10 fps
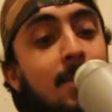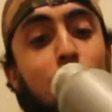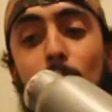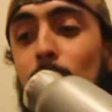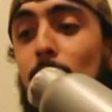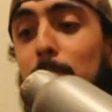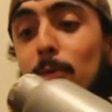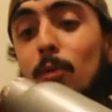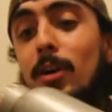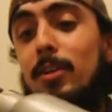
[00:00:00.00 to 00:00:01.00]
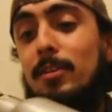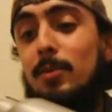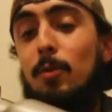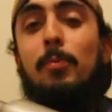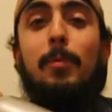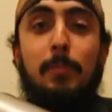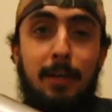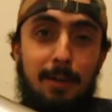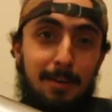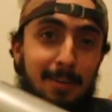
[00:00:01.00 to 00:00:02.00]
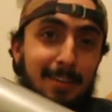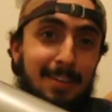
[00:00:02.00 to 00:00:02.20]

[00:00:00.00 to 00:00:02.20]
We won't put water in it. We'll put beer.